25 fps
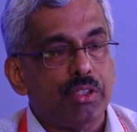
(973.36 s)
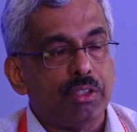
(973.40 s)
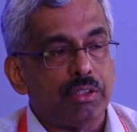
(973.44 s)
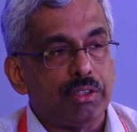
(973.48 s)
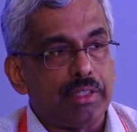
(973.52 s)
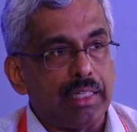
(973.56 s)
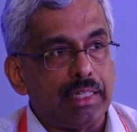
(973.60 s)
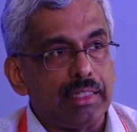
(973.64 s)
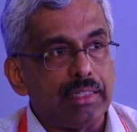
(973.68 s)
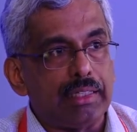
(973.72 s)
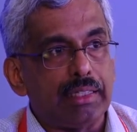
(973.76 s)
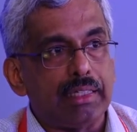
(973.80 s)

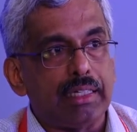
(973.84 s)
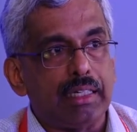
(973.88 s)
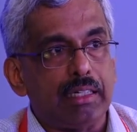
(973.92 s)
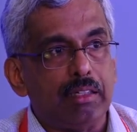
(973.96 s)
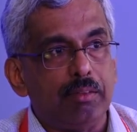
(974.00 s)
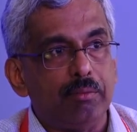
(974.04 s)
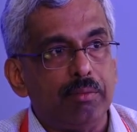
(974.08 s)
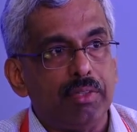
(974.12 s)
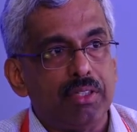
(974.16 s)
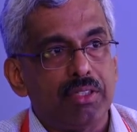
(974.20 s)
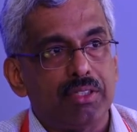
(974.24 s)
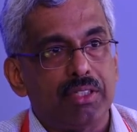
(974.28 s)
tell the
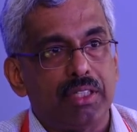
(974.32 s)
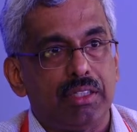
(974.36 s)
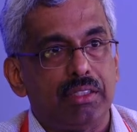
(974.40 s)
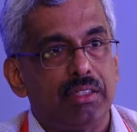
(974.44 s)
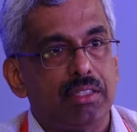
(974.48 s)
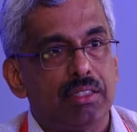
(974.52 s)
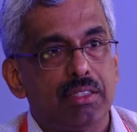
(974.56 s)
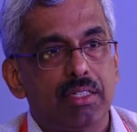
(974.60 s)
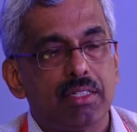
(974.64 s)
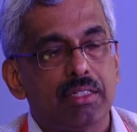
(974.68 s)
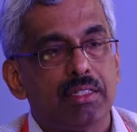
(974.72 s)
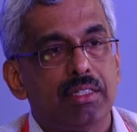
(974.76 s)
governments that
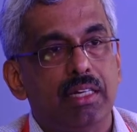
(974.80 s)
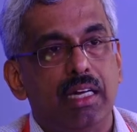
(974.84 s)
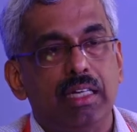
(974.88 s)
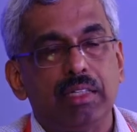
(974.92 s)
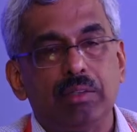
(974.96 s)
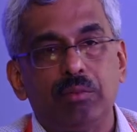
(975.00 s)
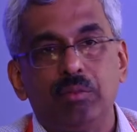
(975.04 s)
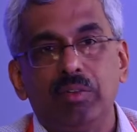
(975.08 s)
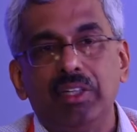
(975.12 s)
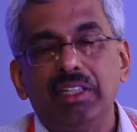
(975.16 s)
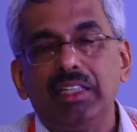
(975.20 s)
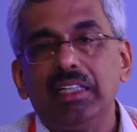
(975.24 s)
this is
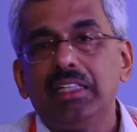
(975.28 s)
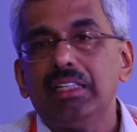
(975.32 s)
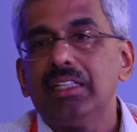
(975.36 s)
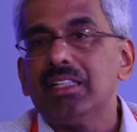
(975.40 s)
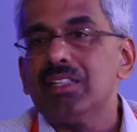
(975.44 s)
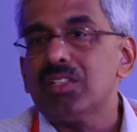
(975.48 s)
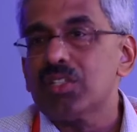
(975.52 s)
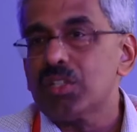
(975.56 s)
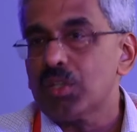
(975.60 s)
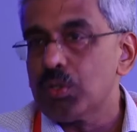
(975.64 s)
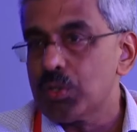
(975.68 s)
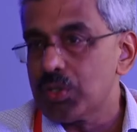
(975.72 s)
not very
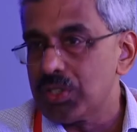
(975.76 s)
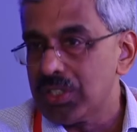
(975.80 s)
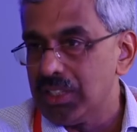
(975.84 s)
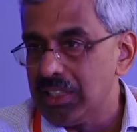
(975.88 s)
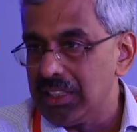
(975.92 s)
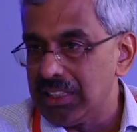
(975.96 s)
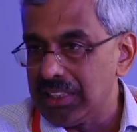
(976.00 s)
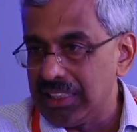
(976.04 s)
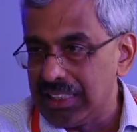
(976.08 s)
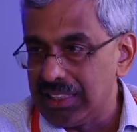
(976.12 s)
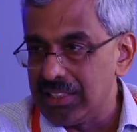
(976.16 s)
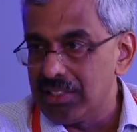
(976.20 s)
resource
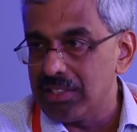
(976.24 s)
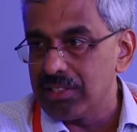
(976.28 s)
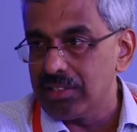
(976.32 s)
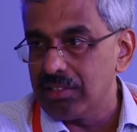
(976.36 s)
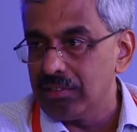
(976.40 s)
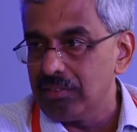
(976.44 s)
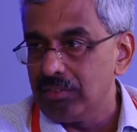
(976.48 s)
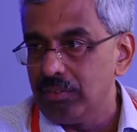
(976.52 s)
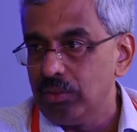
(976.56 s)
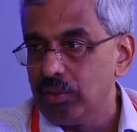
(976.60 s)
intensive.